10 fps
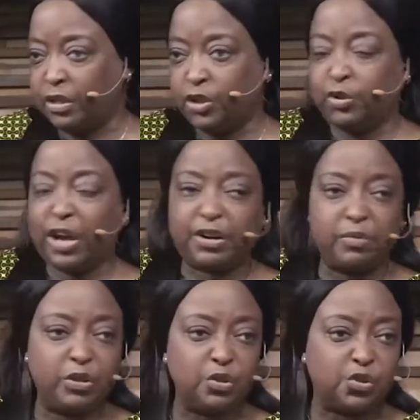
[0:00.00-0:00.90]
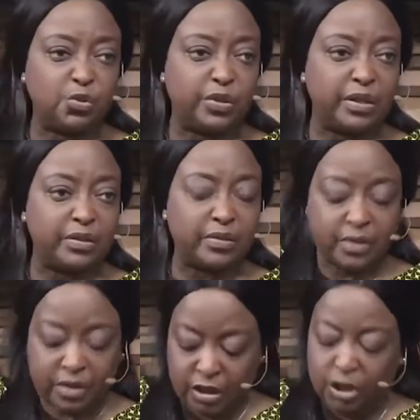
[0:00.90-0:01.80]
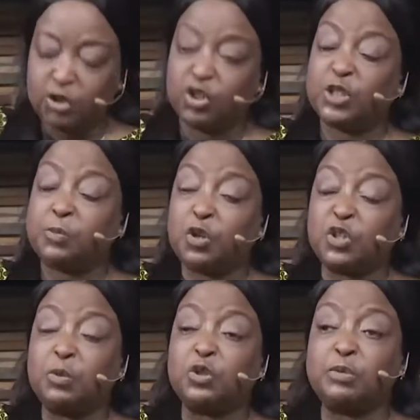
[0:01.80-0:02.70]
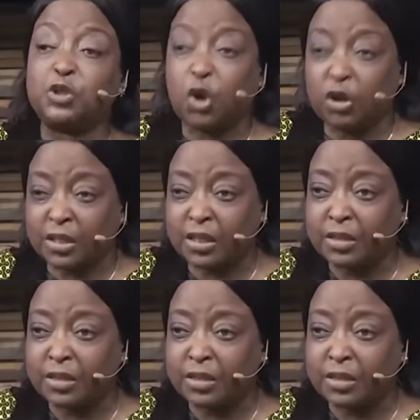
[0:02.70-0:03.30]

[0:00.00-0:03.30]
Do you agree with those two things? So it's possible to be taught